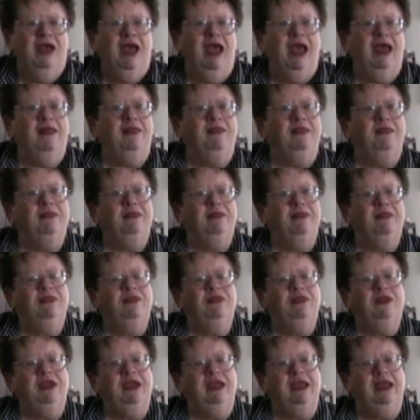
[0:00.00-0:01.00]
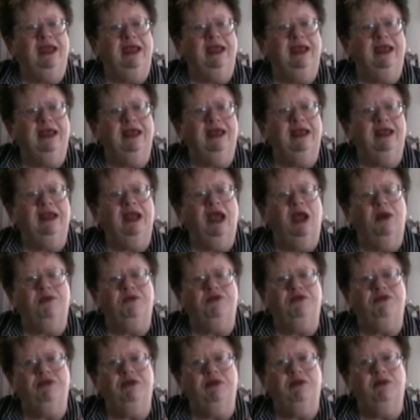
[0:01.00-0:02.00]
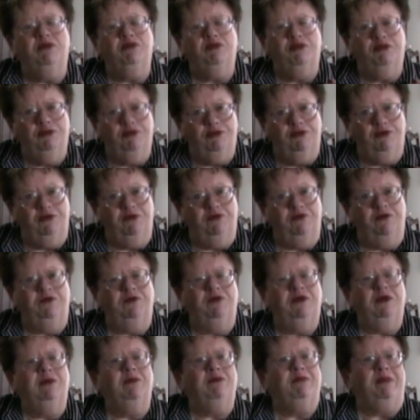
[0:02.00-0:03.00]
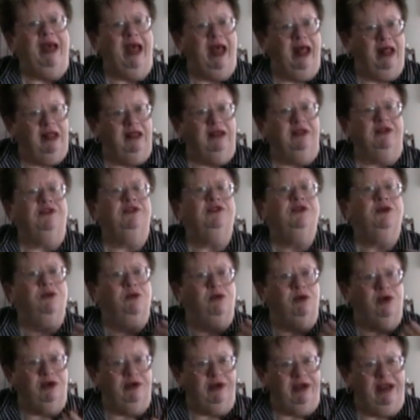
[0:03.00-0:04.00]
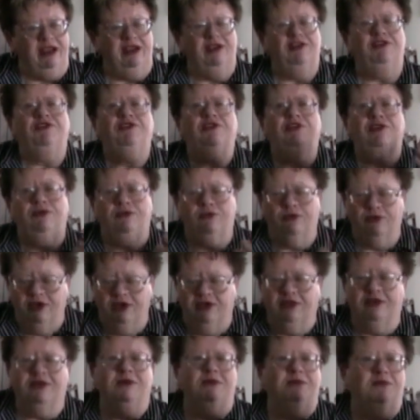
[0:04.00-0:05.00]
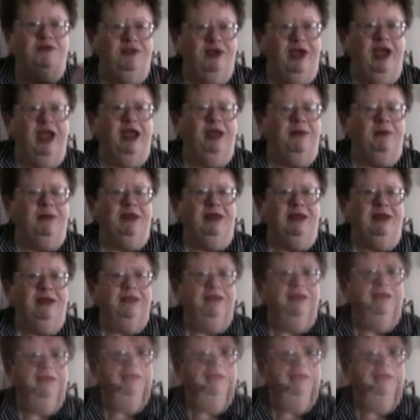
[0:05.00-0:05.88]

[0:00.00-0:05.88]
And they can help to improve balance, coordination, rhythm, timing.